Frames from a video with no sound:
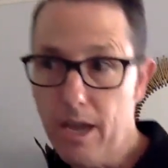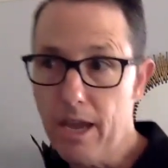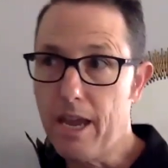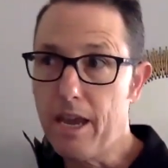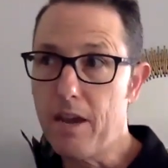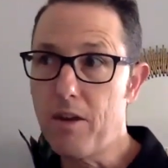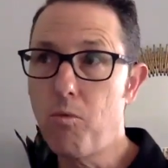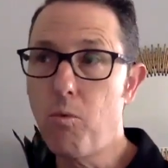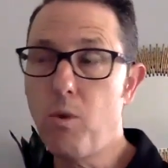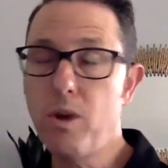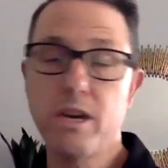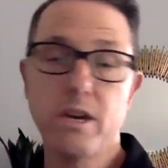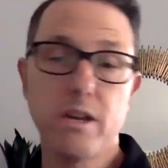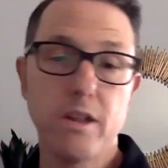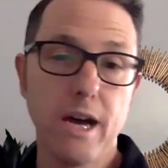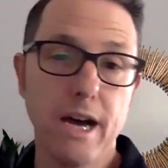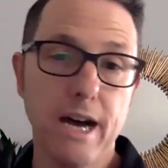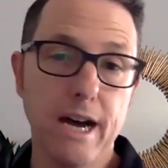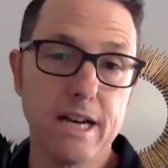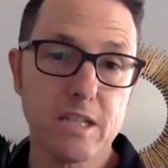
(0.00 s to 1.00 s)
and went into the
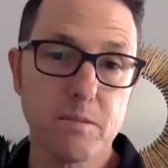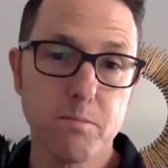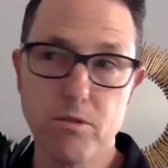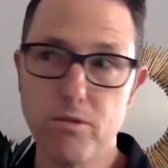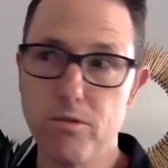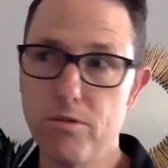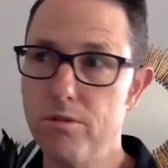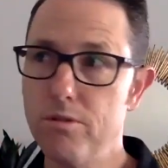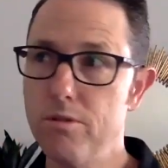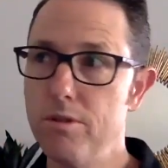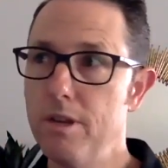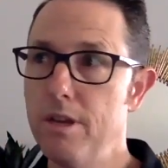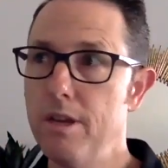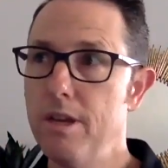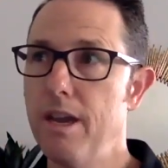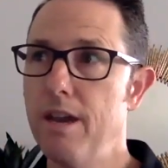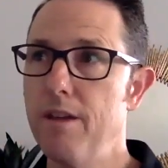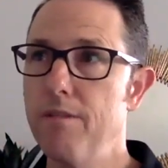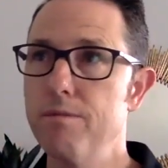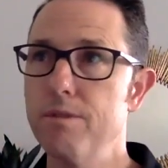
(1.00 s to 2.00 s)
hospital
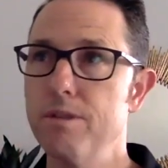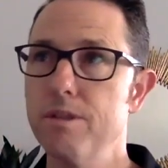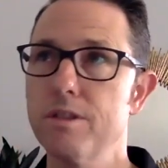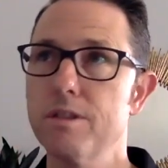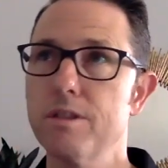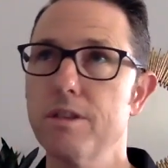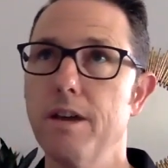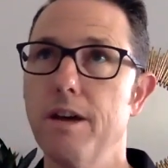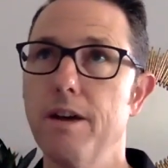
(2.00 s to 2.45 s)
and was